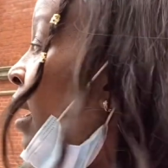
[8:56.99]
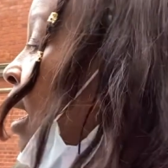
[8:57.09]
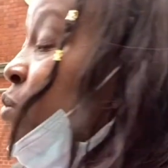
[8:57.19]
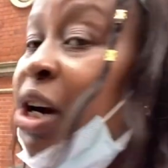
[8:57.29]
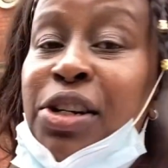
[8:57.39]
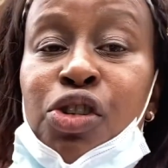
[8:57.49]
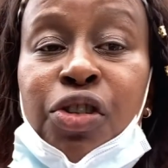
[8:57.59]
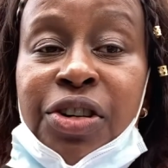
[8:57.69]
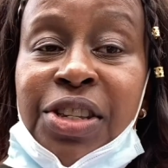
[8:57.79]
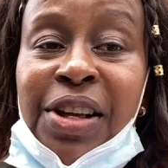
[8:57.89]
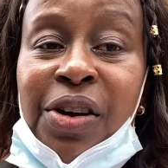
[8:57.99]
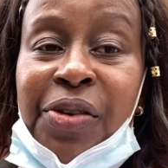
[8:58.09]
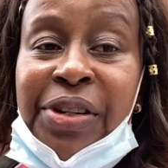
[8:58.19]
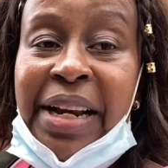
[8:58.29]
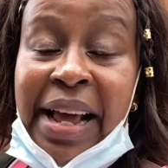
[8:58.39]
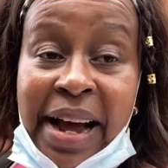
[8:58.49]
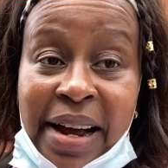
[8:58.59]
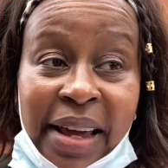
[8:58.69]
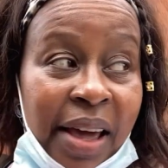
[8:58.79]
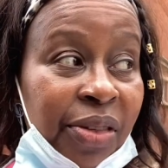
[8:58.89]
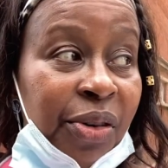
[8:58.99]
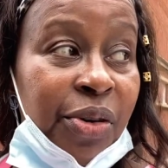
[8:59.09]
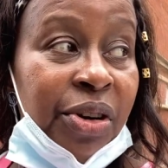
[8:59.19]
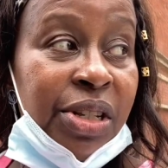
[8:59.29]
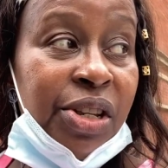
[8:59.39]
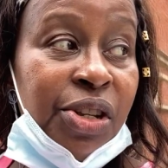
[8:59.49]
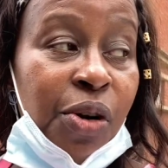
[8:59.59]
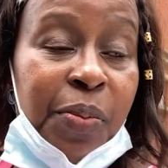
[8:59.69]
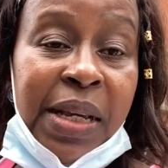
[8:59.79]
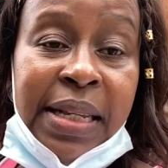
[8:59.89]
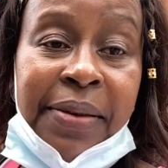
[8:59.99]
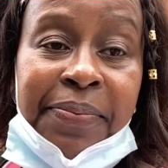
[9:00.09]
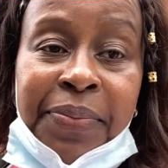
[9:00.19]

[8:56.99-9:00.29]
I'm trying to cross the road and I can't get through because it's so busy